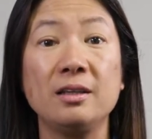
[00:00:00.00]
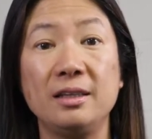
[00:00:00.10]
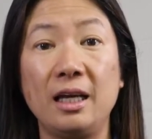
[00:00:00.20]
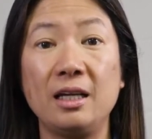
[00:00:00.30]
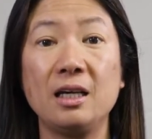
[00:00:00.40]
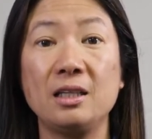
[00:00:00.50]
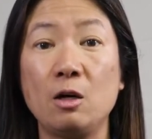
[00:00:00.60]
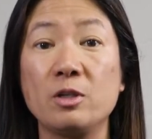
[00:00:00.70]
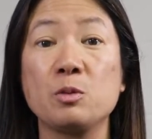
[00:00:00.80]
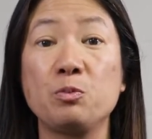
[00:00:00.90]
data that
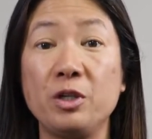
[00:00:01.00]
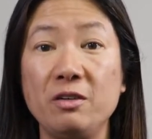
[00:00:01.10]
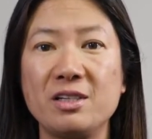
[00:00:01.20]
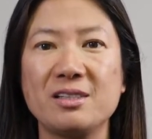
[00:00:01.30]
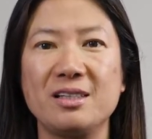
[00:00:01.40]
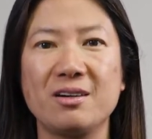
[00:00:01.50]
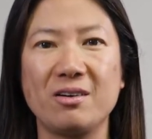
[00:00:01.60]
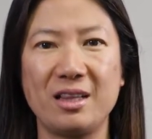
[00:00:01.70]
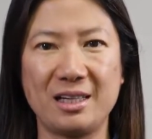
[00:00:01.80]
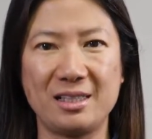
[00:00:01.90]
was previously
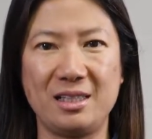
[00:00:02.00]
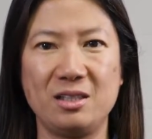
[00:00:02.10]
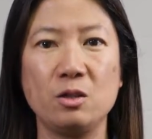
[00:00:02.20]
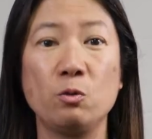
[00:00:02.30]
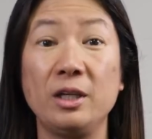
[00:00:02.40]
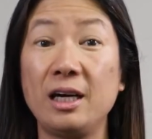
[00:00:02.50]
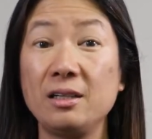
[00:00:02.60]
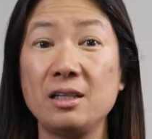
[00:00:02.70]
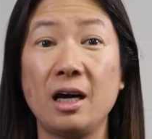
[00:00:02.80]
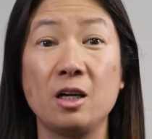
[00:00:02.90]
collected
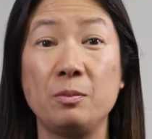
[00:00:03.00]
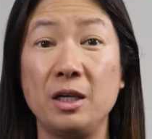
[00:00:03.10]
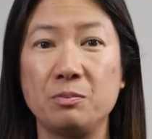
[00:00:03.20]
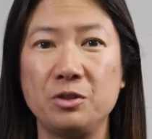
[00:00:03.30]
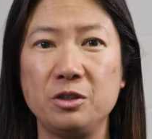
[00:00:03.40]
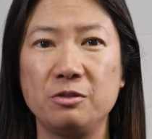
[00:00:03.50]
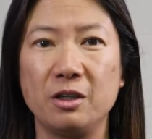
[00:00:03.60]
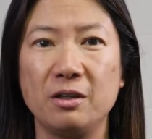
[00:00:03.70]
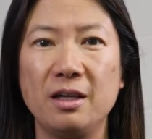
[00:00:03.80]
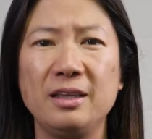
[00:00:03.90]
without IRB
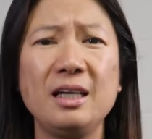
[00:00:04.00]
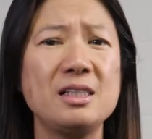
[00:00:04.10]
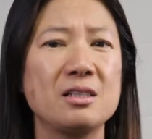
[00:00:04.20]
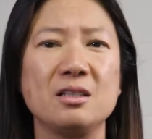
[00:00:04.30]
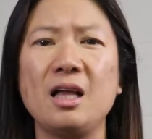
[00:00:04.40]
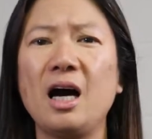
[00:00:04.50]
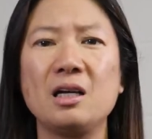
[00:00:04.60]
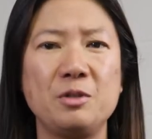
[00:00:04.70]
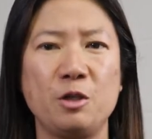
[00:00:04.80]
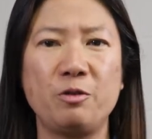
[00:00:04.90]
approval. There are just a lot
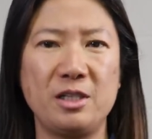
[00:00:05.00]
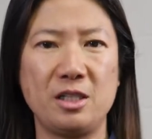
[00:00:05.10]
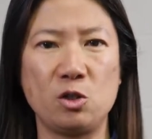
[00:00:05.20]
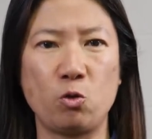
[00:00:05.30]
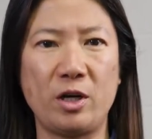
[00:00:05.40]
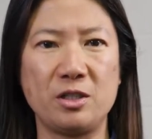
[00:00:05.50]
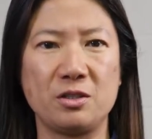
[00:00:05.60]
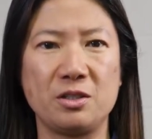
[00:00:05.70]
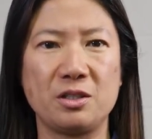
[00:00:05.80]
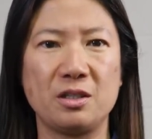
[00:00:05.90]
of different
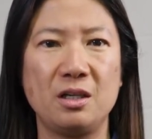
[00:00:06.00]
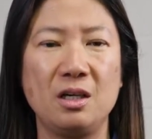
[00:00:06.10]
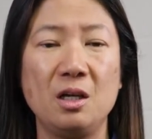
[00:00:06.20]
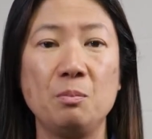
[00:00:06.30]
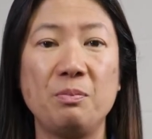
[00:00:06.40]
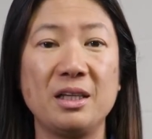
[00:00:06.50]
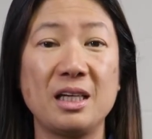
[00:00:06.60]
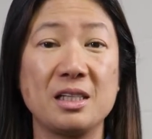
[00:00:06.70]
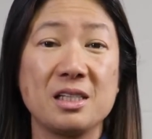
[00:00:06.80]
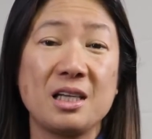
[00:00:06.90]
situations. But
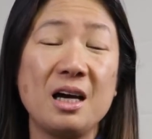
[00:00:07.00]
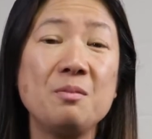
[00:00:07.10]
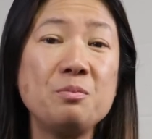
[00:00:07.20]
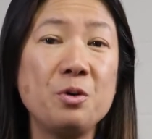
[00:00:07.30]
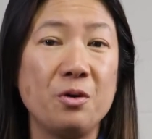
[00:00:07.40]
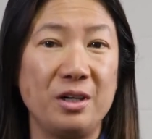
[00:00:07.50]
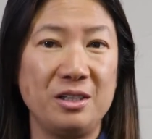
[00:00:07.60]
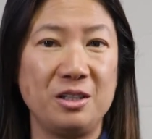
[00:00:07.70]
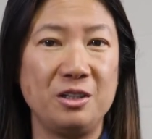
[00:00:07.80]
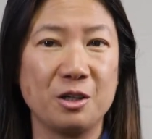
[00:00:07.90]
at some
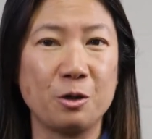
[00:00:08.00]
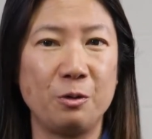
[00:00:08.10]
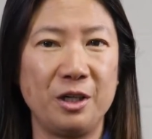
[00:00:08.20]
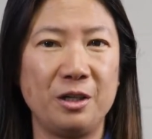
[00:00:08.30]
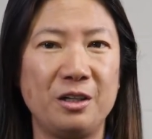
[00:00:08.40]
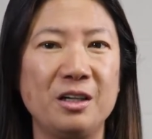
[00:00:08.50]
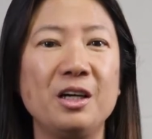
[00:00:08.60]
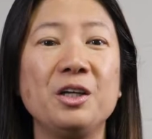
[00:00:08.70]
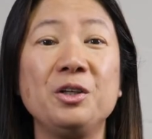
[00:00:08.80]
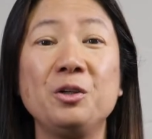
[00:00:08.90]
point in your career,
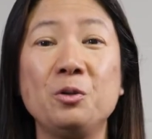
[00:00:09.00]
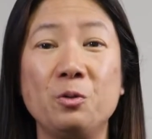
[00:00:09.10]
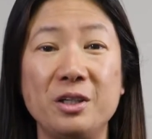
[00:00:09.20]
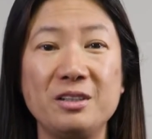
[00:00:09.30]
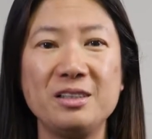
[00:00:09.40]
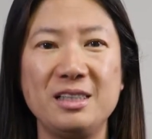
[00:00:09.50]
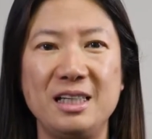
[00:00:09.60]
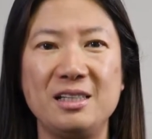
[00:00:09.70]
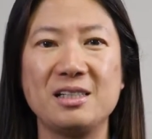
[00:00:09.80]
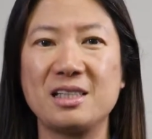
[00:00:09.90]
you will
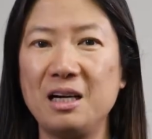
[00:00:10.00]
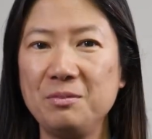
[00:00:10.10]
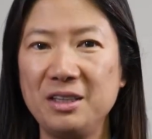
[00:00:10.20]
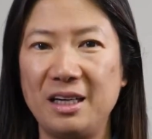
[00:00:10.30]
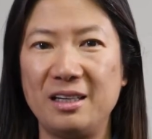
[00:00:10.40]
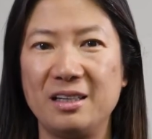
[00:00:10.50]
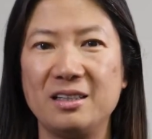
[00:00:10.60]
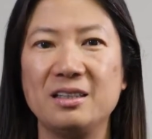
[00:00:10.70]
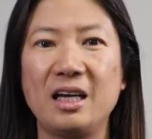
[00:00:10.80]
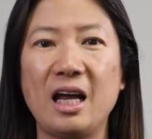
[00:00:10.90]
need some data
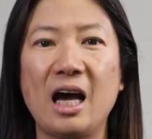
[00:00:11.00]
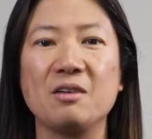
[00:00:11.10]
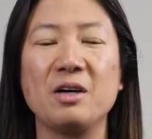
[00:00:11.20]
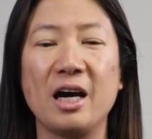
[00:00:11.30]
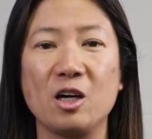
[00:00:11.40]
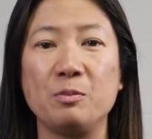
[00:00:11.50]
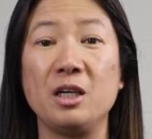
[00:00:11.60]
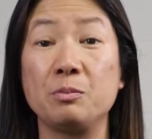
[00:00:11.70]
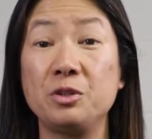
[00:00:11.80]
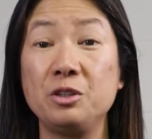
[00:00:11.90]
that have IRB
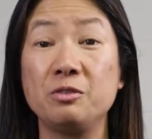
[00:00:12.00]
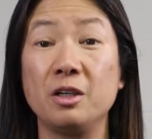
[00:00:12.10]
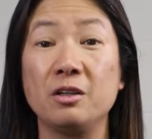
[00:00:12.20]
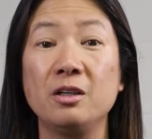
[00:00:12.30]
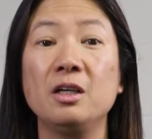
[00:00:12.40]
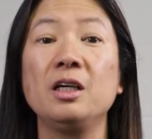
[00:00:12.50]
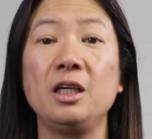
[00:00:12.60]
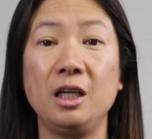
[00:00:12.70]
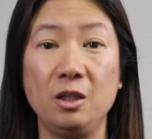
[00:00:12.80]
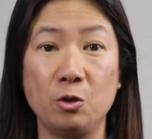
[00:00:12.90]
approval
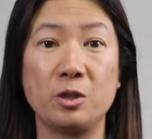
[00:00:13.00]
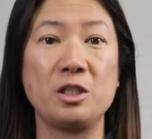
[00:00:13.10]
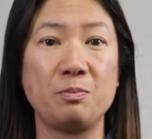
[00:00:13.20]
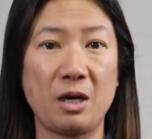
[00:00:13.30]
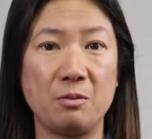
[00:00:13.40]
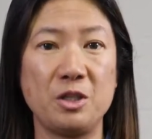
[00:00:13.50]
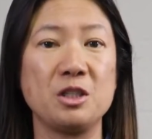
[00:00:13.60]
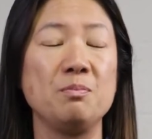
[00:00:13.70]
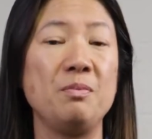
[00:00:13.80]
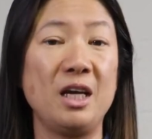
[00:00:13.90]
in order to publish
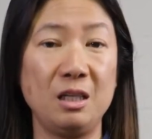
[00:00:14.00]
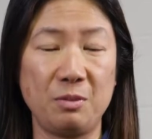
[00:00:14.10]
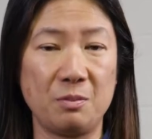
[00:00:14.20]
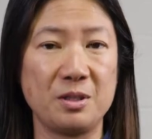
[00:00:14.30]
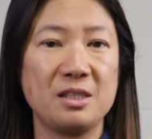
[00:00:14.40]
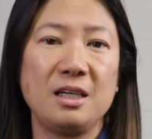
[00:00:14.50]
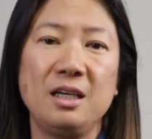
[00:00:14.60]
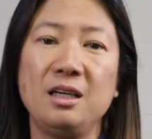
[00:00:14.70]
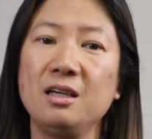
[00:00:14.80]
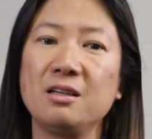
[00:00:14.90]
many papers in
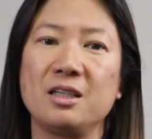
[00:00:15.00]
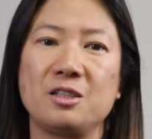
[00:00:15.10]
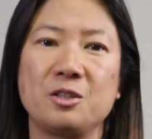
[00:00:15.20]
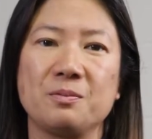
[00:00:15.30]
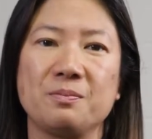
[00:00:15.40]
English.